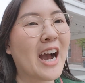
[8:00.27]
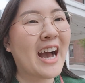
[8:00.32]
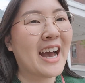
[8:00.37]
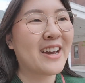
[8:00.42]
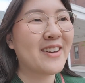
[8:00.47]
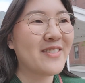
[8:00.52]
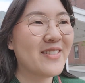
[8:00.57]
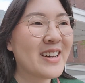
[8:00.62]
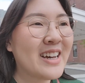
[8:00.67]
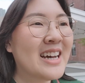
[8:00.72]

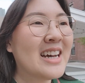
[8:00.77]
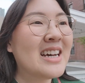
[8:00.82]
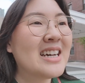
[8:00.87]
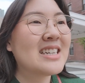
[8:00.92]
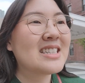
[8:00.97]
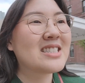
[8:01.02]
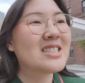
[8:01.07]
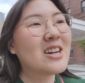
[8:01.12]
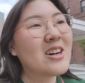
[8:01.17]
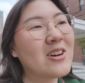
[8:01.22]
drive.
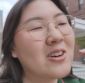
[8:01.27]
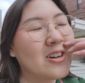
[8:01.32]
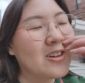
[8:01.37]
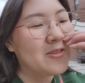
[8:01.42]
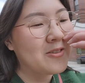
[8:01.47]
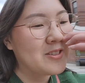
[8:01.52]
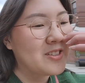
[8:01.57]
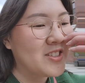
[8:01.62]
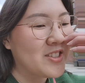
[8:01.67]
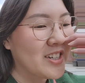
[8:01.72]
So
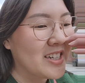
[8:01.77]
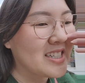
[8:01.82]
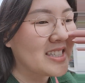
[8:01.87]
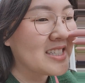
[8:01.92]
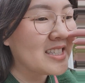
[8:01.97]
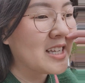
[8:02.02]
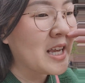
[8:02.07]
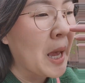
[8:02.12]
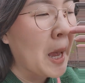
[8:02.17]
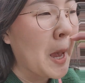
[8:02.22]
it was
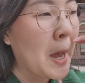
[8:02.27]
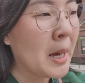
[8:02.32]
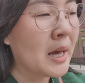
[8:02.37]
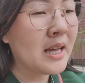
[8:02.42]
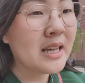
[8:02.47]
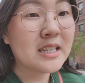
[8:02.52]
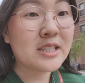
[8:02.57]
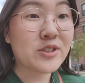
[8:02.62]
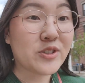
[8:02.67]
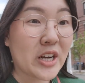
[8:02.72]
just
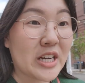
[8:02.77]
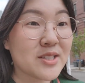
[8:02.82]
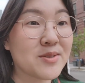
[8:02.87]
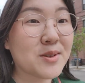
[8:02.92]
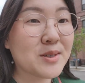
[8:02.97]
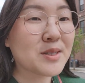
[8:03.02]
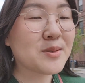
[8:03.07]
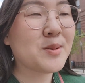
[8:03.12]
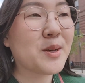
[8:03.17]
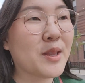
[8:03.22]

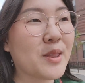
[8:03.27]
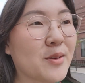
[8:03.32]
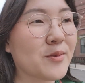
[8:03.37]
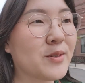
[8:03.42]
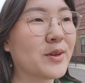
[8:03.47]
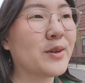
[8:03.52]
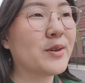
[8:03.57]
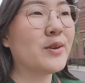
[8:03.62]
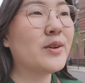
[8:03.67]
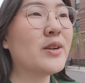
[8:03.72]
stressful to be on the
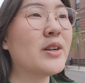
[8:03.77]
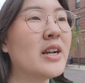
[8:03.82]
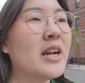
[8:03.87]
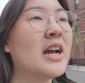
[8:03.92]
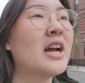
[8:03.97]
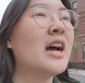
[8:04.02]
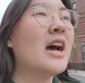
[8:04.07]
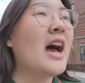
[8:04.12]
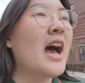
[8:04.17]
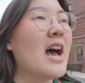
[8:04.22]
road.
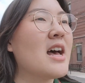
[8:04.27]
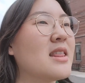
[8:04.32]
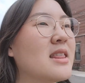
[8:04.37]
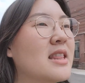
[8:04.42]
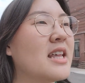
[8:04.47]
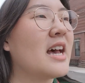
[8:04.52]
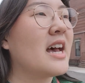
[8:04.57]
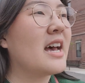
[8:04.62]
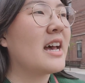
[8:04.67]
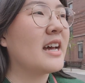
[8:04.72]

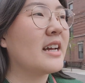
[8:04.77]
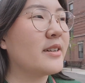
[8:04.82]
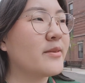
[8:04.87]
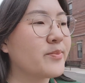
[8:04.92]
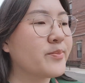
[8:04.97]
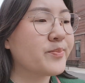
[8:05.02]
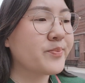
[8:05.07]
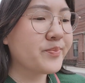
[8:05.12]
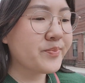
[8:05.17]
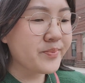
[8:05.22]
And then
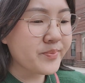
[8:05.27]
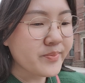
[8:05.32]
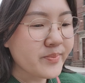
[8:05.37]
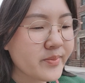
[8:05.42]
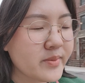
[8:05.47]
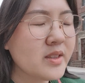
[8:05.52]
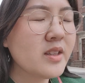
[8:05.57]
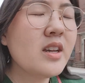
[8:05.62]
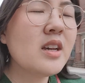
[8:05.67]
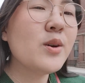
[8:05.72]

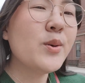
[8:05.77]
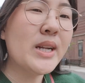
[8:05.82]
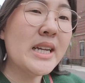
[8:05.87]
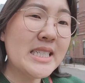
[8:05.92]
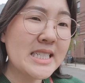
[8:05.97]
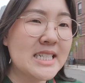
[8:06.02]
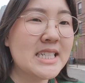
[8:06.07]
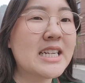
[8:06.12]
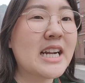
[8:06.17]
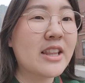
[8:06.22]
when
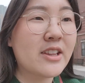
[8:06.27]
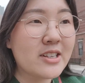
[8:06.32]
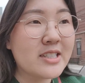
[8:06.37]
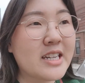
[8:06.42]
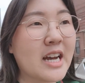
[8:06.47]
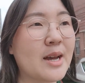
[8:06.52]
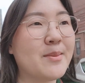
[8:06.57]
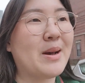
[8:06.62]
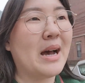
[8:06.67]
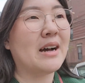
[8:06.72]
I did another
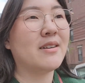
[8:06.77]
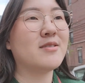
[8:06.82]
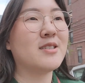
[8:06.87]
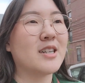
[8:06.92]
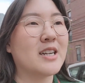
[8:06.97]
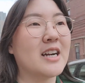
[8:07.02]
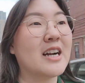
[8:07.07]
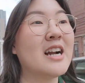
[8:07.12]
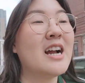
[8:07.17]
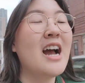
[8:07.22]
time
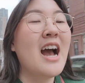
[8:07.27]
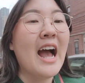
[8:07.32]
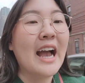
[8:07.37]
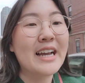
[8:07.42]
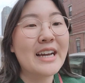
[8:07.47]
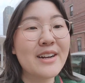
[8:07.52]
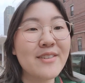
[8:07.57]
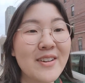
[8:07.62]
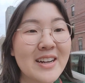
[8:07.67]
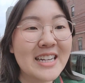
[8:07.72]
after,
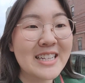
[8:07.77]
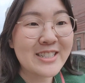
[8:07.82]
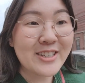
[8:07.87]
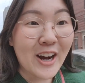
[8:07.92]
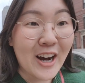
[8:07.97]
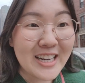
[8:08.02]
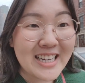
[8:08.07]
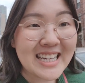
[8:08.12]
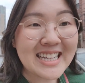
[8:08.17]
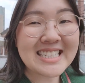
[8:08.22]
I couldn't find a
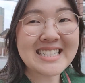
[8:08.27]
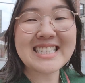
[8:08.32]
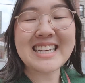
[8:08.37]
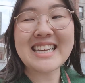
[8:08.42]
docking